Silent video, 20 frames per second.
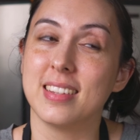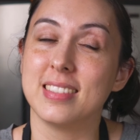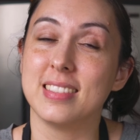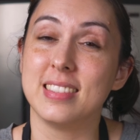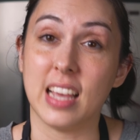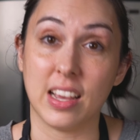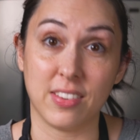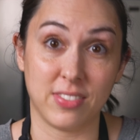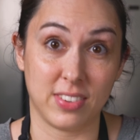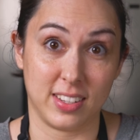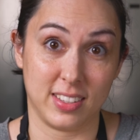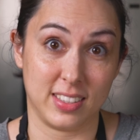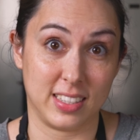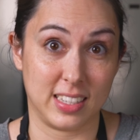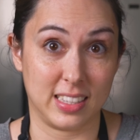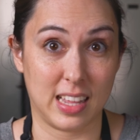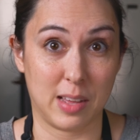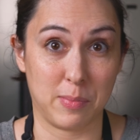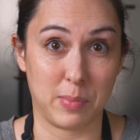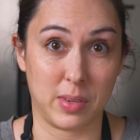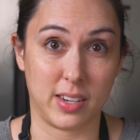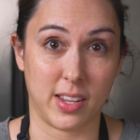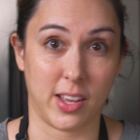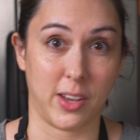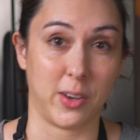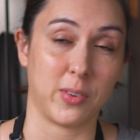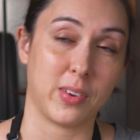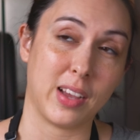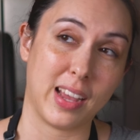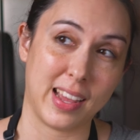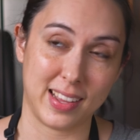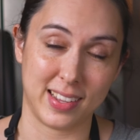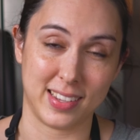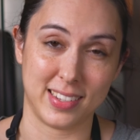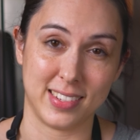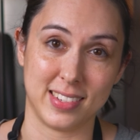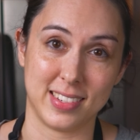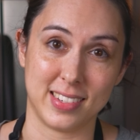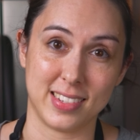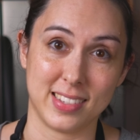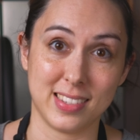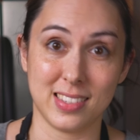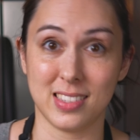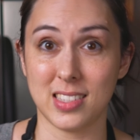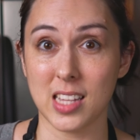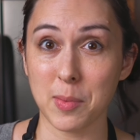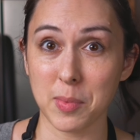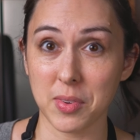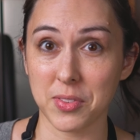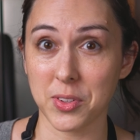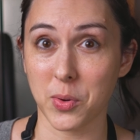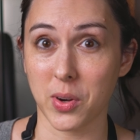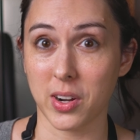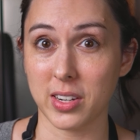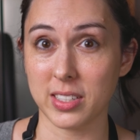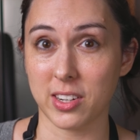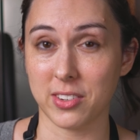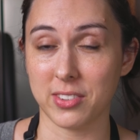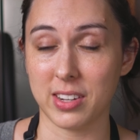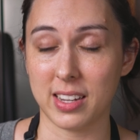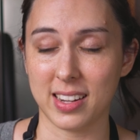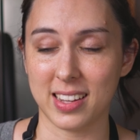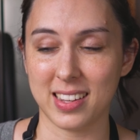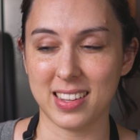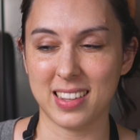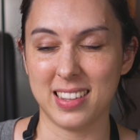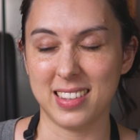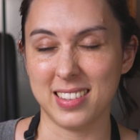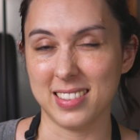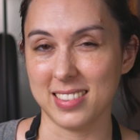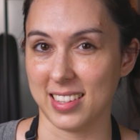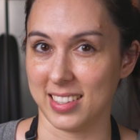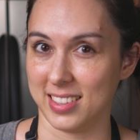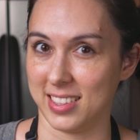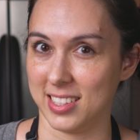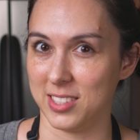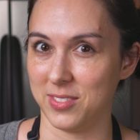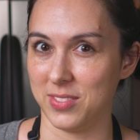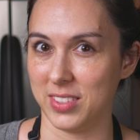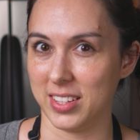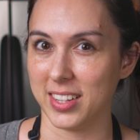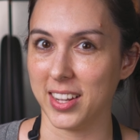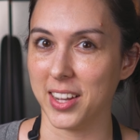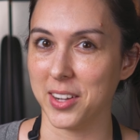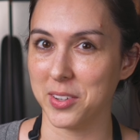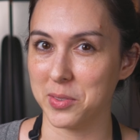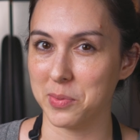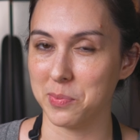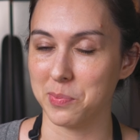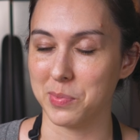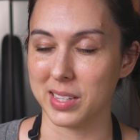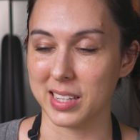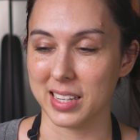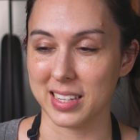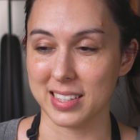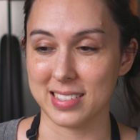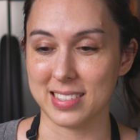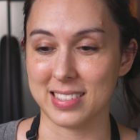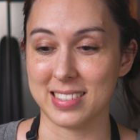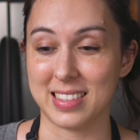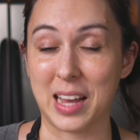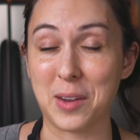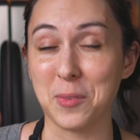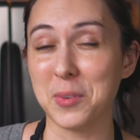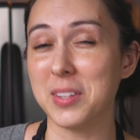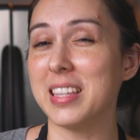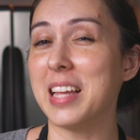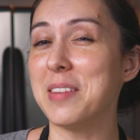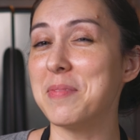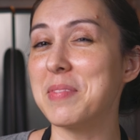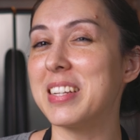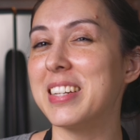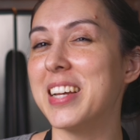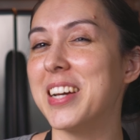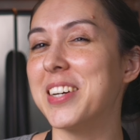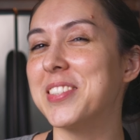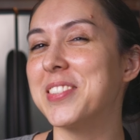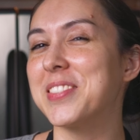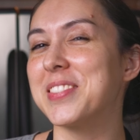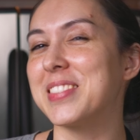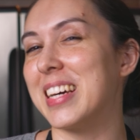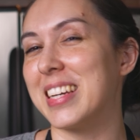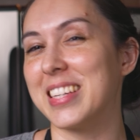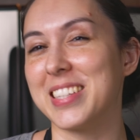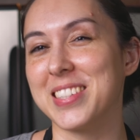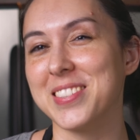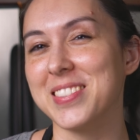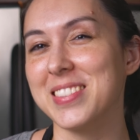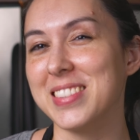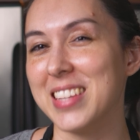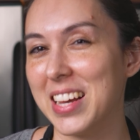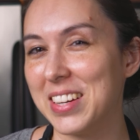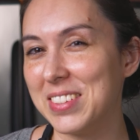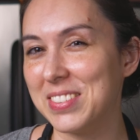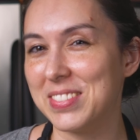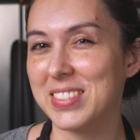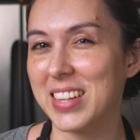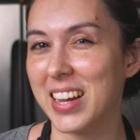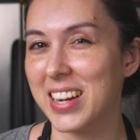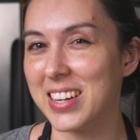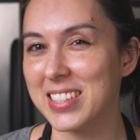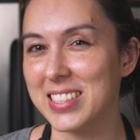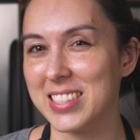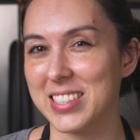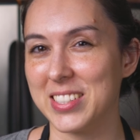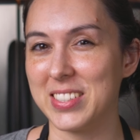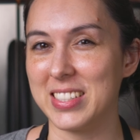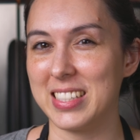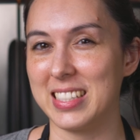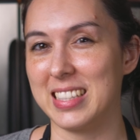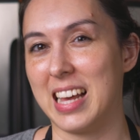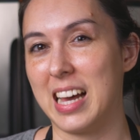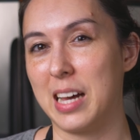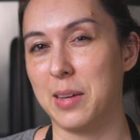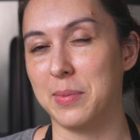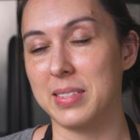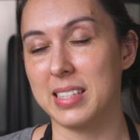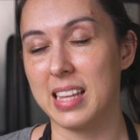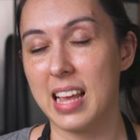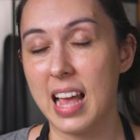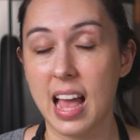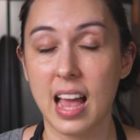definitely let me know, and sub if you aren't already. Like this video, because that will let me know that you loved our Sushi Labs.